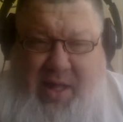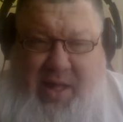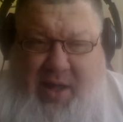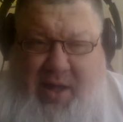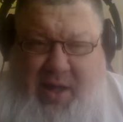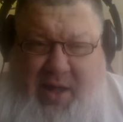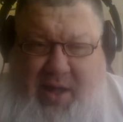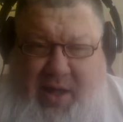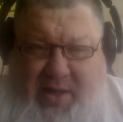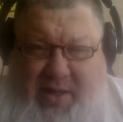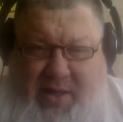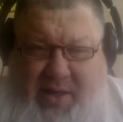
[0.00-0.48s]

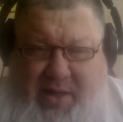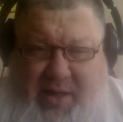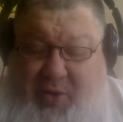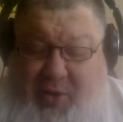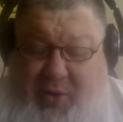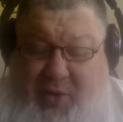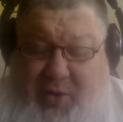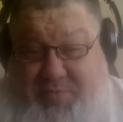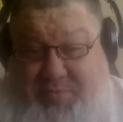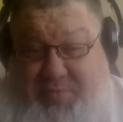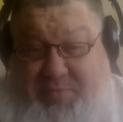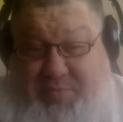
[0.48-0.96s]

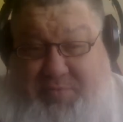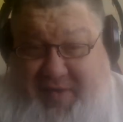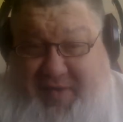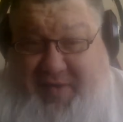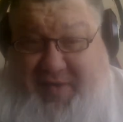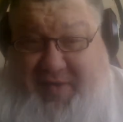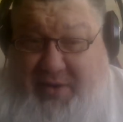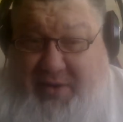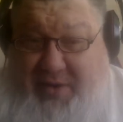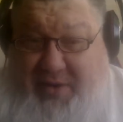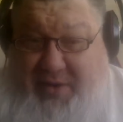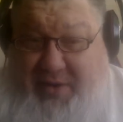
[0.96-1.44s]
Hope to see
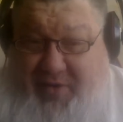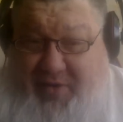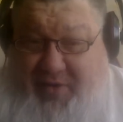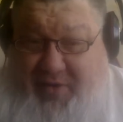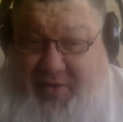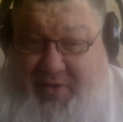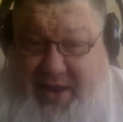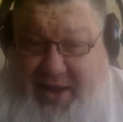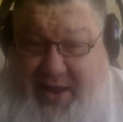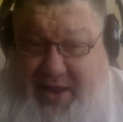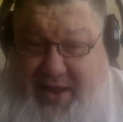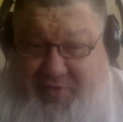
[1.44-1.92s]
you on
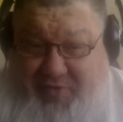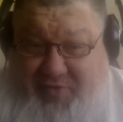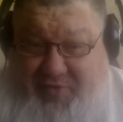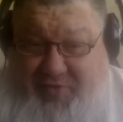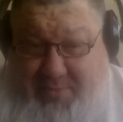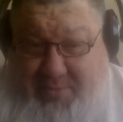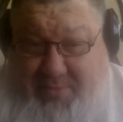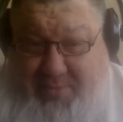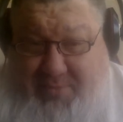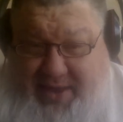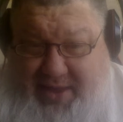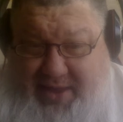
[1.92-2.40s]
Friday if you
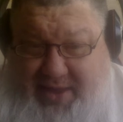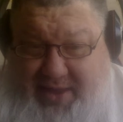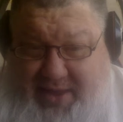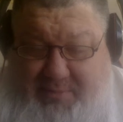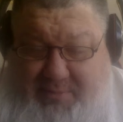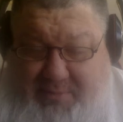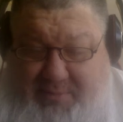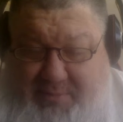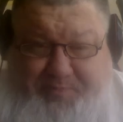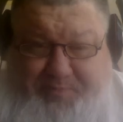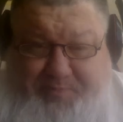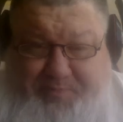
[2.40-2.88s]
can make it.
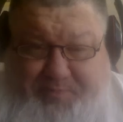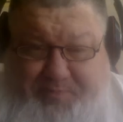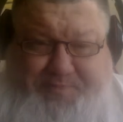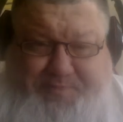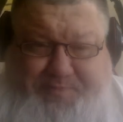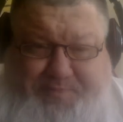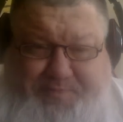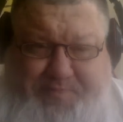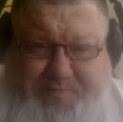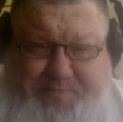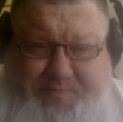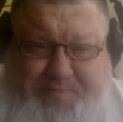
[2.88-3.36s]

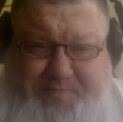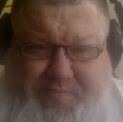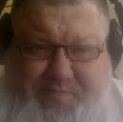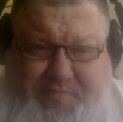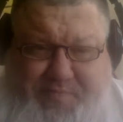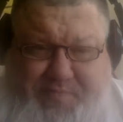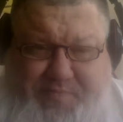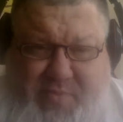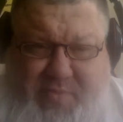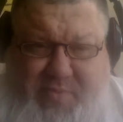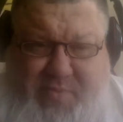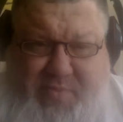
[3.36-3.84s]

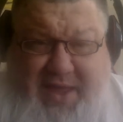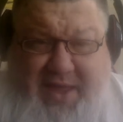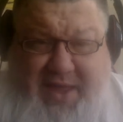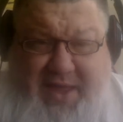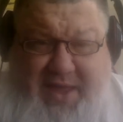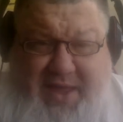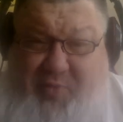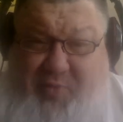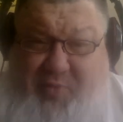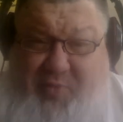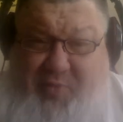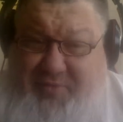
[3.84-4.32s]
He
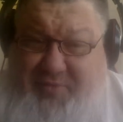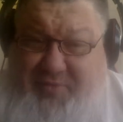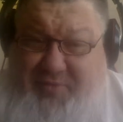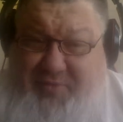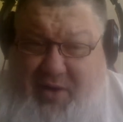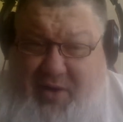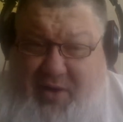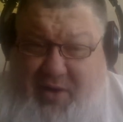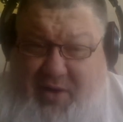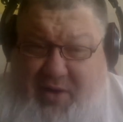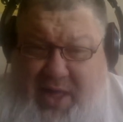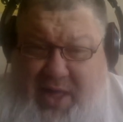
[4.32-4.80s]
is one of
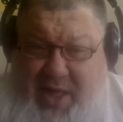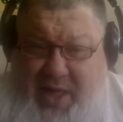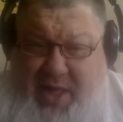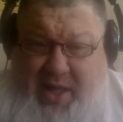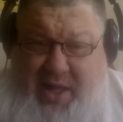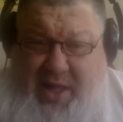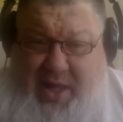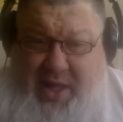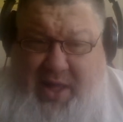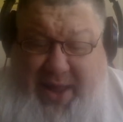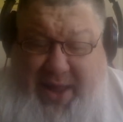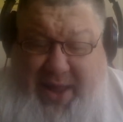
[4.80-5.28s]
our
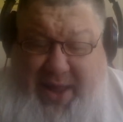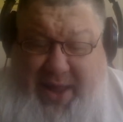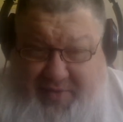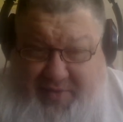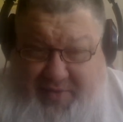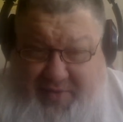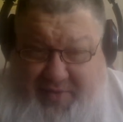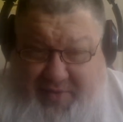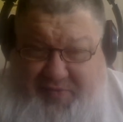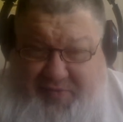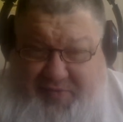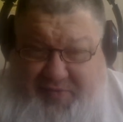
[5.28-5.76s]

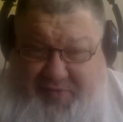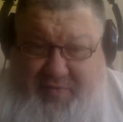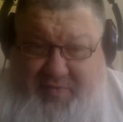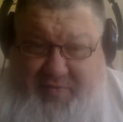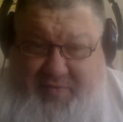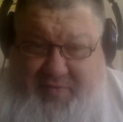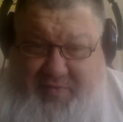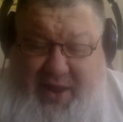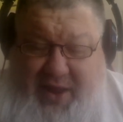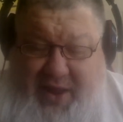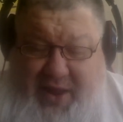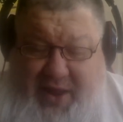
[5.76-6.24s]
panelists
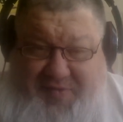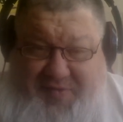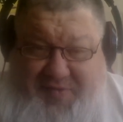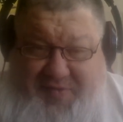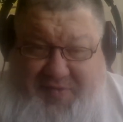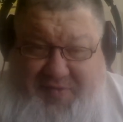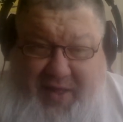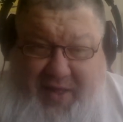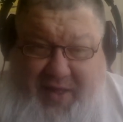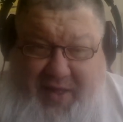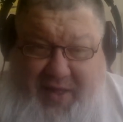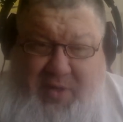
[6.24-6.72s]
that
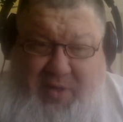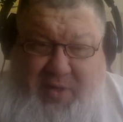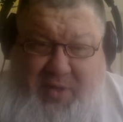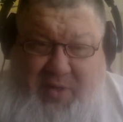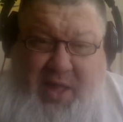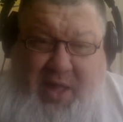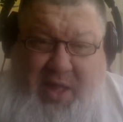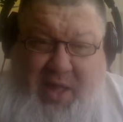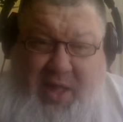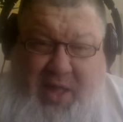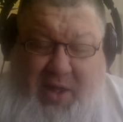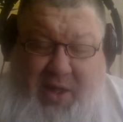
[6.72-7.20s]
helps us out.
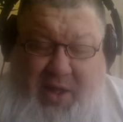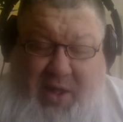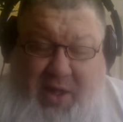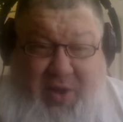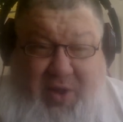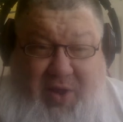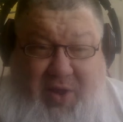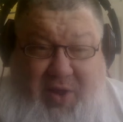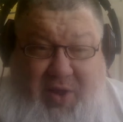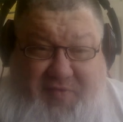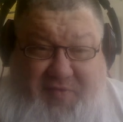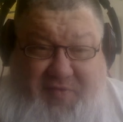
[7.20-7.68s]

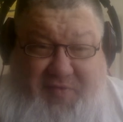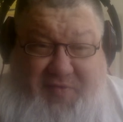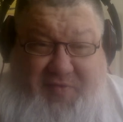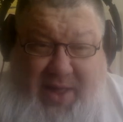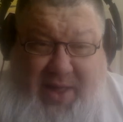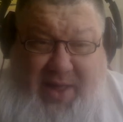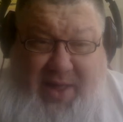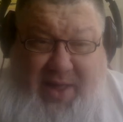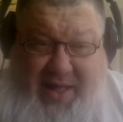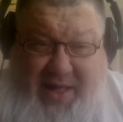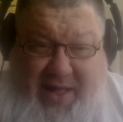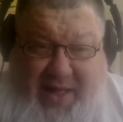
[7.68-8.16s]
We also
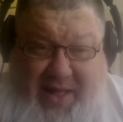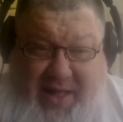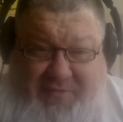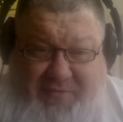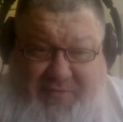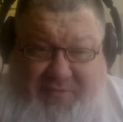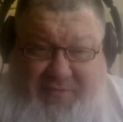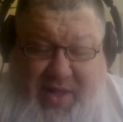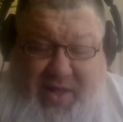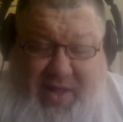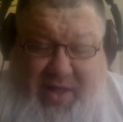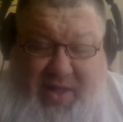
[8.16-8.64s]
have
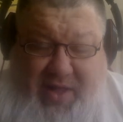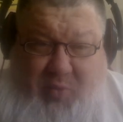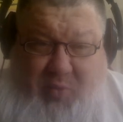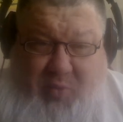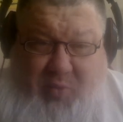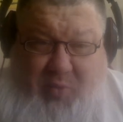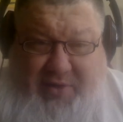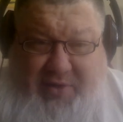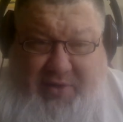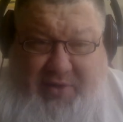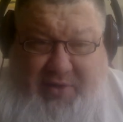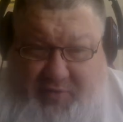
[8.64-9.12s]

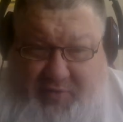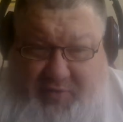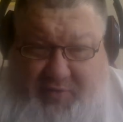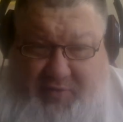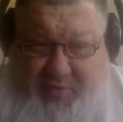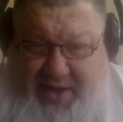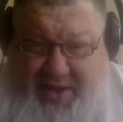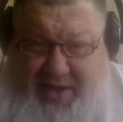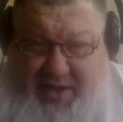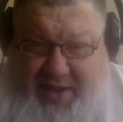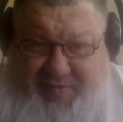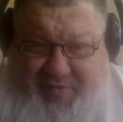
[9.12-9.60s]
wonderful
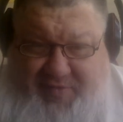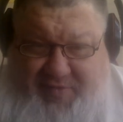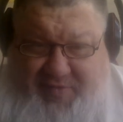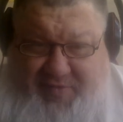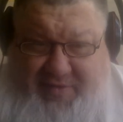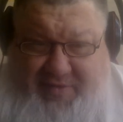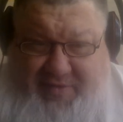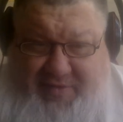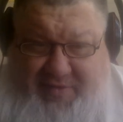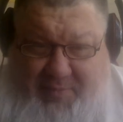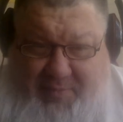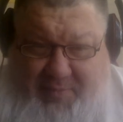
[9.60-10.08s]
Daniel's
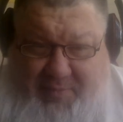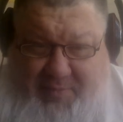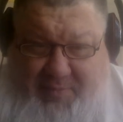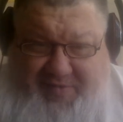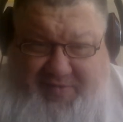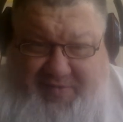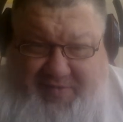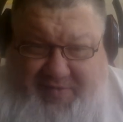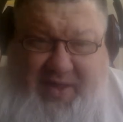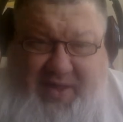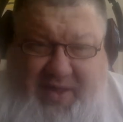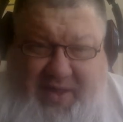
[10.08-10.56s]
Hot
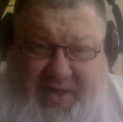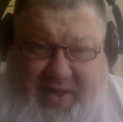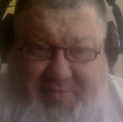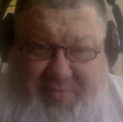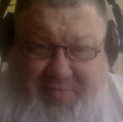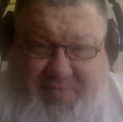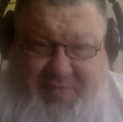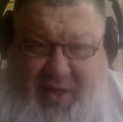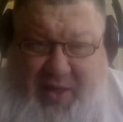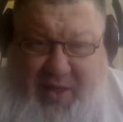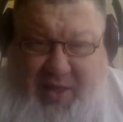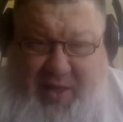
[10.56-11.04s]
Topics. He
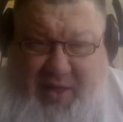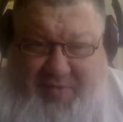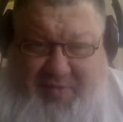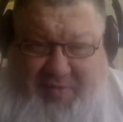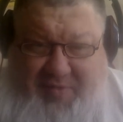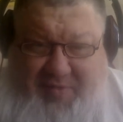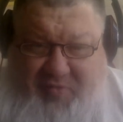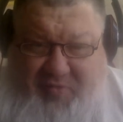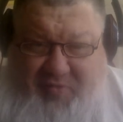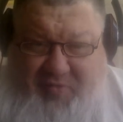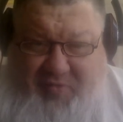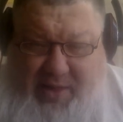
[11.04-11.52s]
comes to help
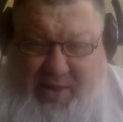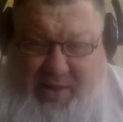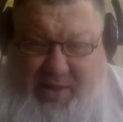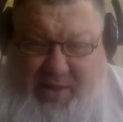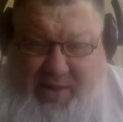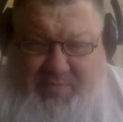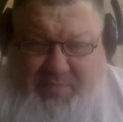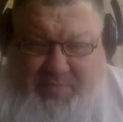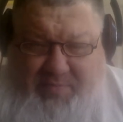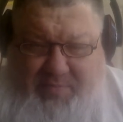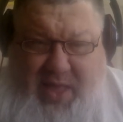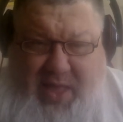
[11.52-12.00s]
us as well.